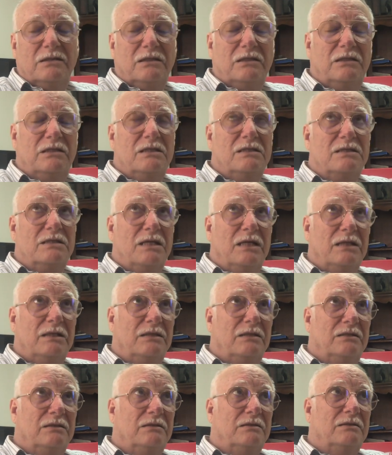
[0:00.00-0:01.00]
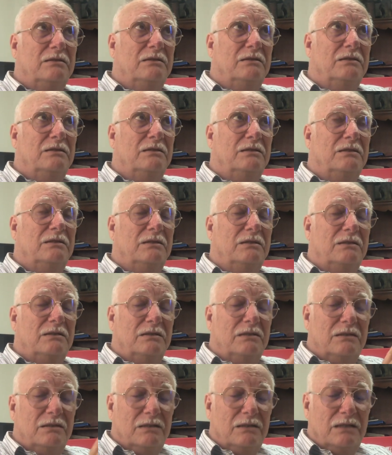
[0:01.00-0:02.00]
It is not
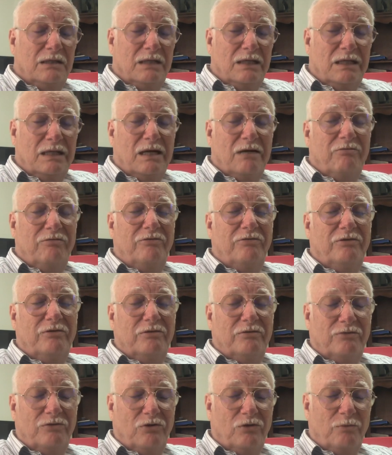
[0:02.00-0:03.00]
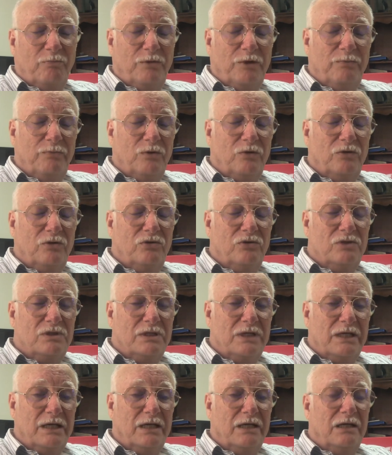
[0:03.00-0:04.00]
enough for people to
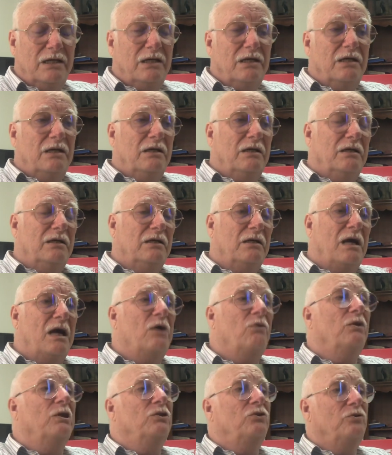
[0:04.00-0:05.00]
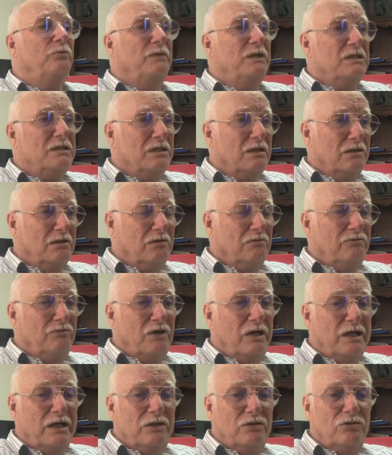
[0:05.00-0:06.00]
say I want to be
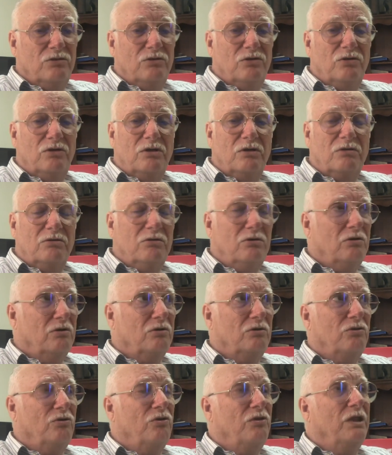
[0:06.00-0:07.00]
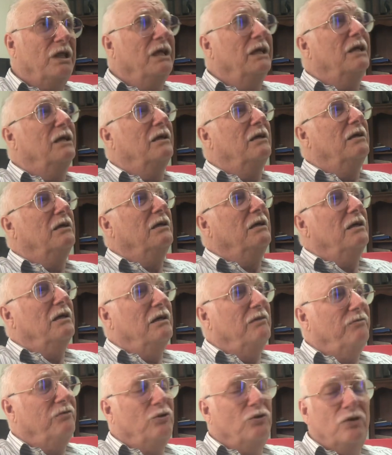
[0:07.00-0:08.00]
certified, or to think
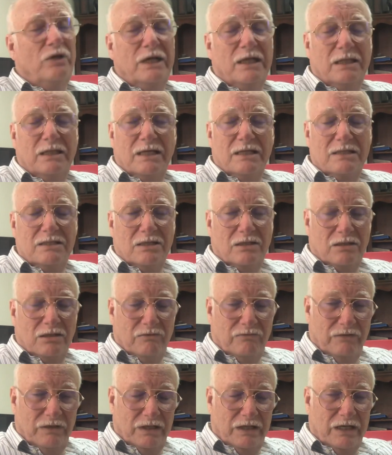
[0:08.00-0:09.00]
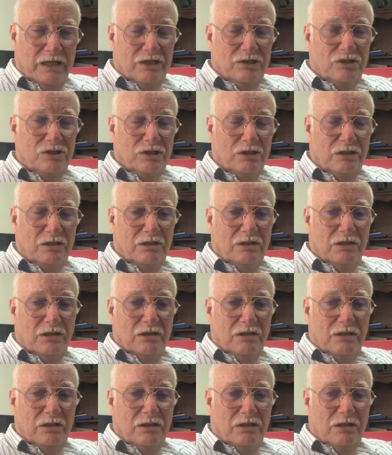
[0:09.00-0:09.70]
if you get a certification